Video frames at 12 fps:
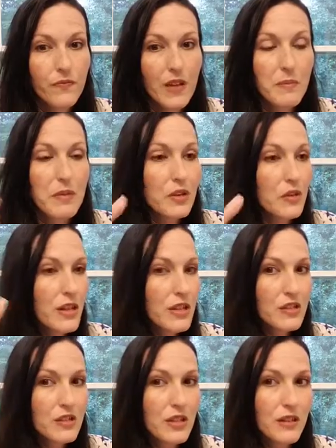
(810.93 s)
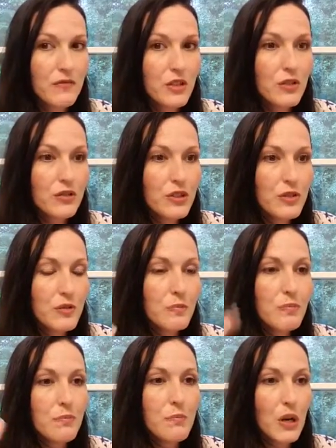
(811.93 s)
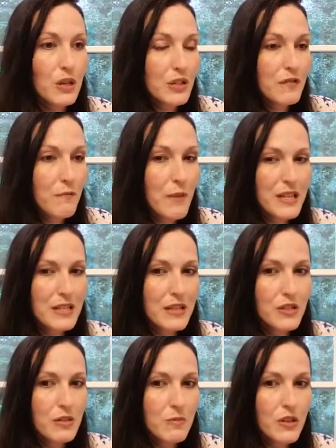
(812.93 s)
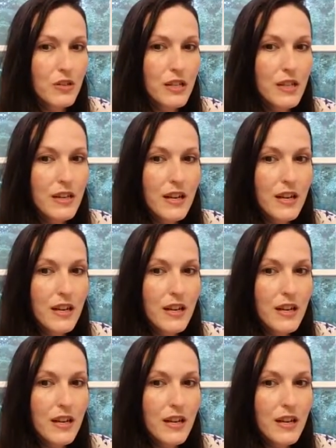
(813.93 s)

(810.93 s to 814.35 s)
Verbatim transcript: I mean, you guys, I've told you parts of my testimony.